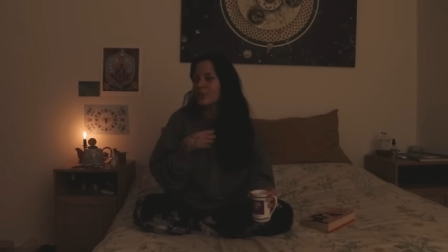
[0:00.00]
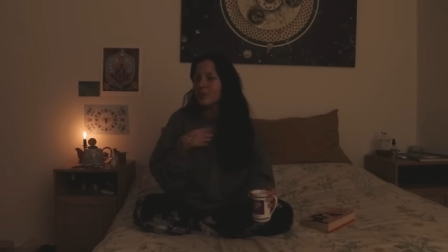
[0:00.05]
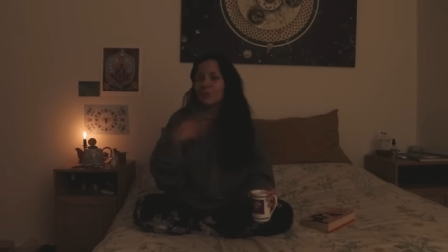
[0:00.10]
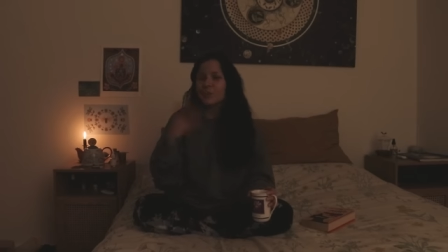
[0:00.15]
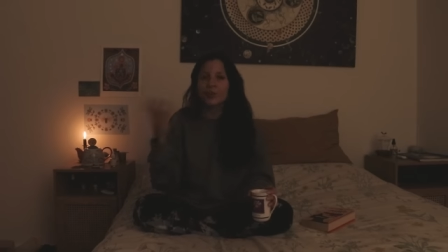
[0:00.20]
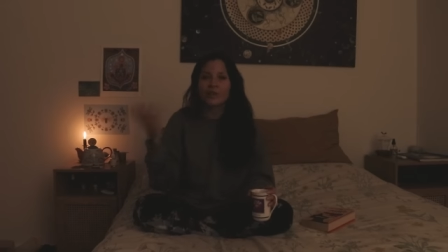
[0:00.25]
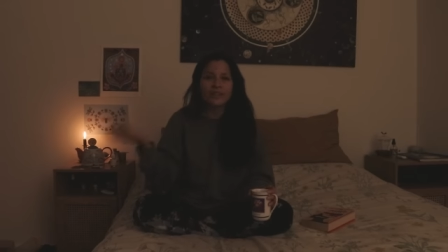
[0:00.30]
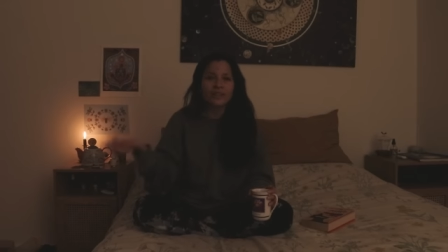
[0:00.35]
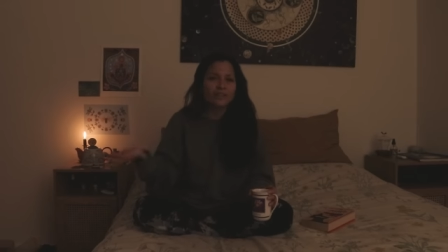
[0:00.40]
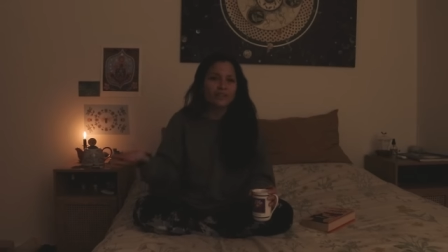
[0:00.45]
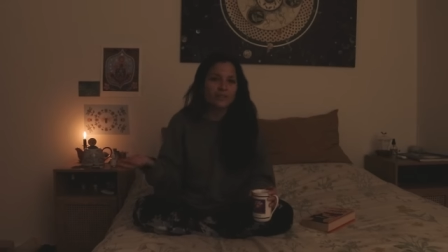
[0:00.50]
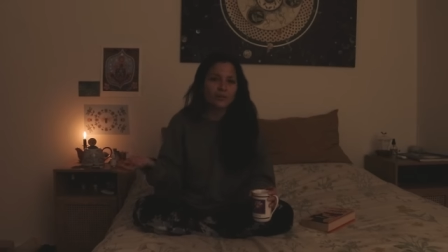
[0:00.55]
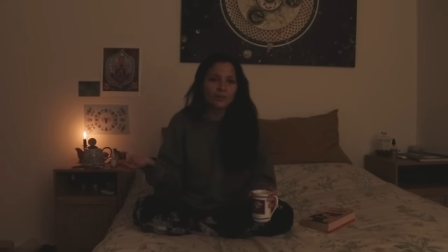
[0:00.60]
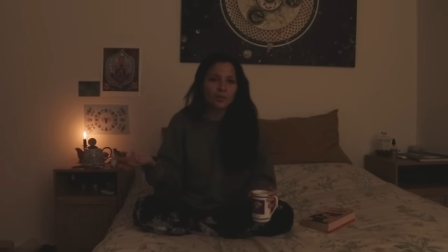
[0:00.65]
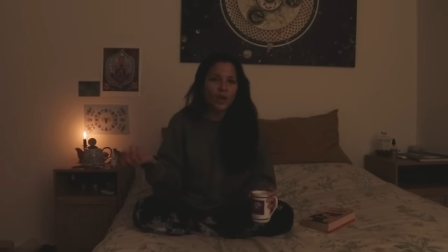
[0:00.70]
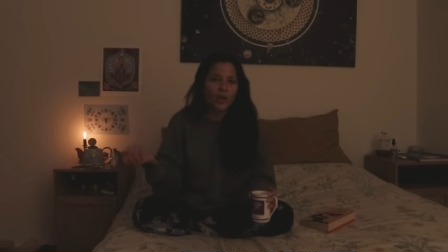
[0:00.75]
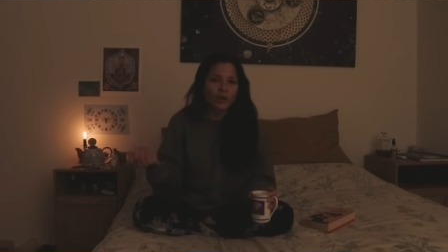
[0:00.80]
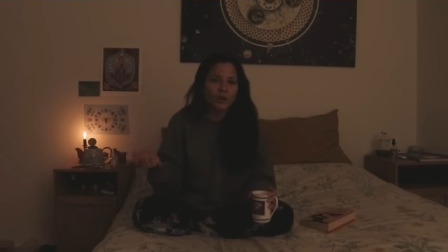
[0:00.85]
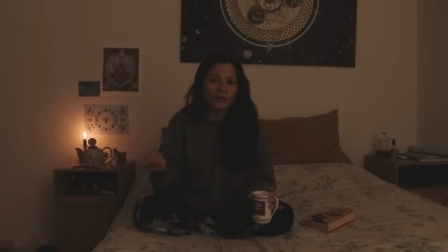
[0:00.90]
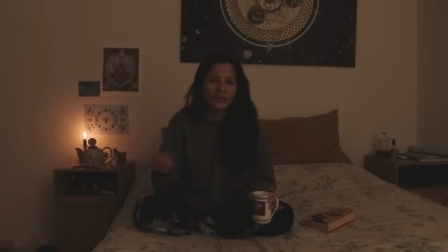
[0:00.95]
boiling some
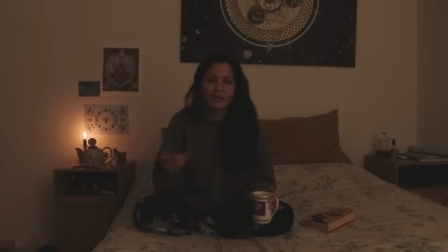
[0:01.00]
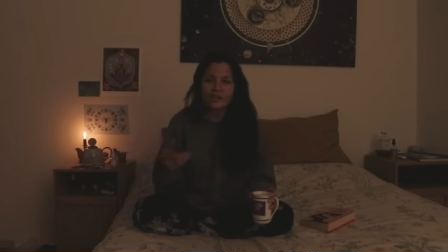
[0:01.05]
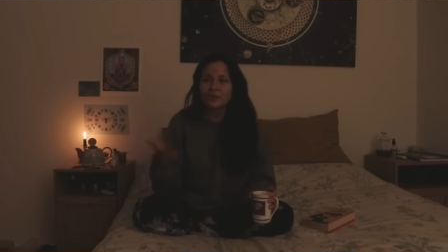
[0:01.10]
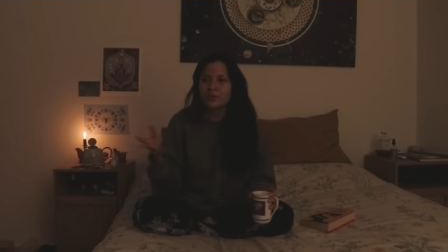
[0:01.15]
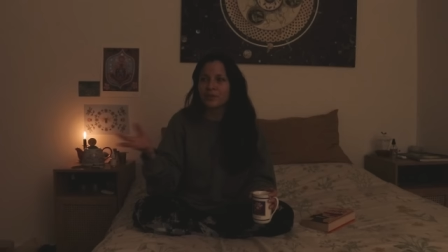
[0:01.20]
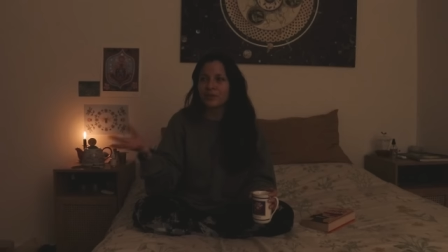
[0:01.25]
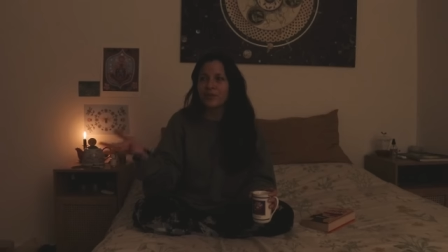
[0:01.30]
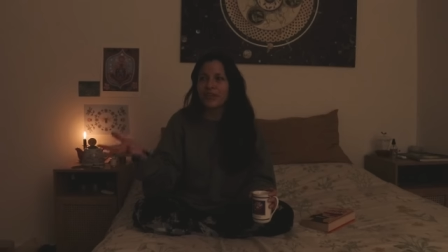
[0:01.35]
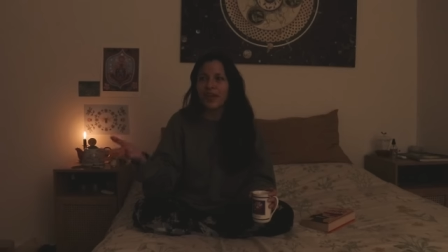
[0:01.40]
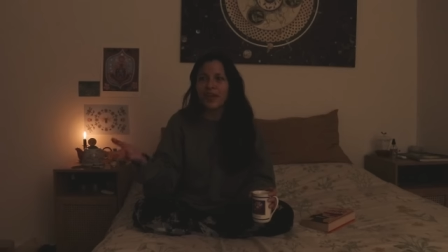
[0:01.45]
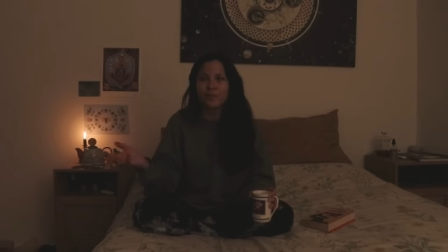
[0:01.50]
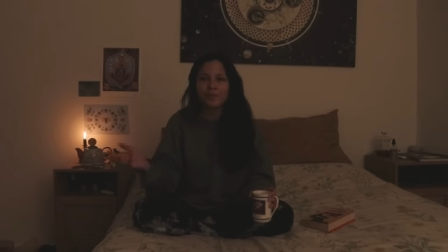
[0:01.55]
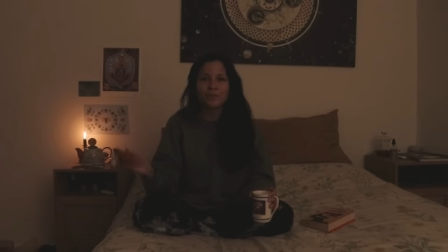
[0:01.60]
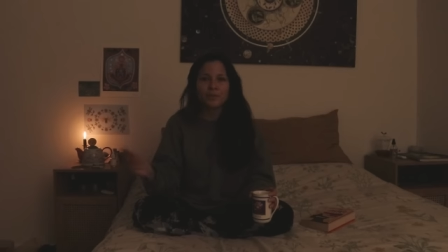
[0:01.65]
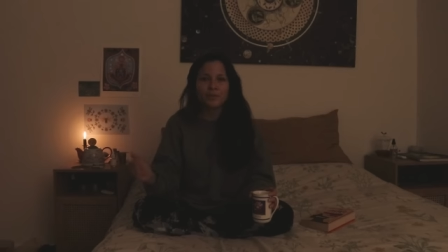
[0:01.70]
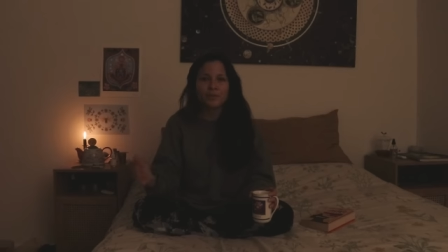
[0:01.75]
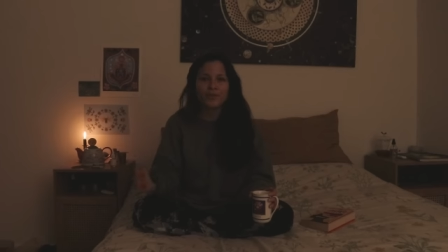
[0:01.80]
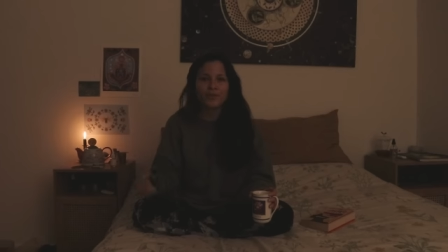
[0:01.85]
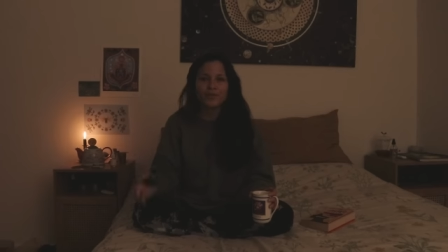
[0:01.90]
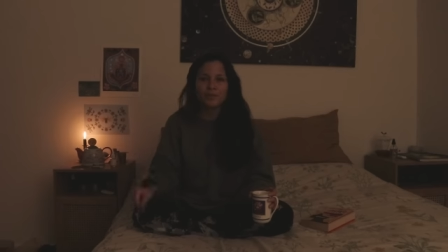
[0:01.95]
water and doing
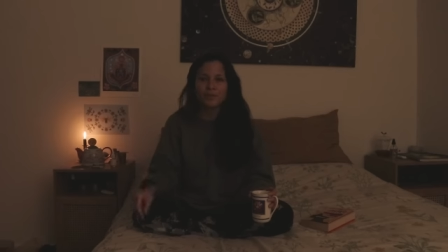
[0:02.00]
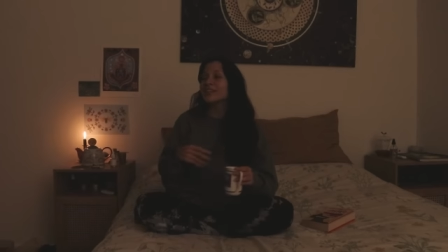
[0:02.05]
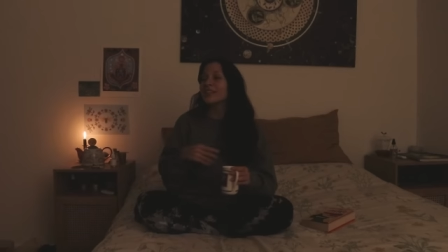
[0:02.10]
chamomile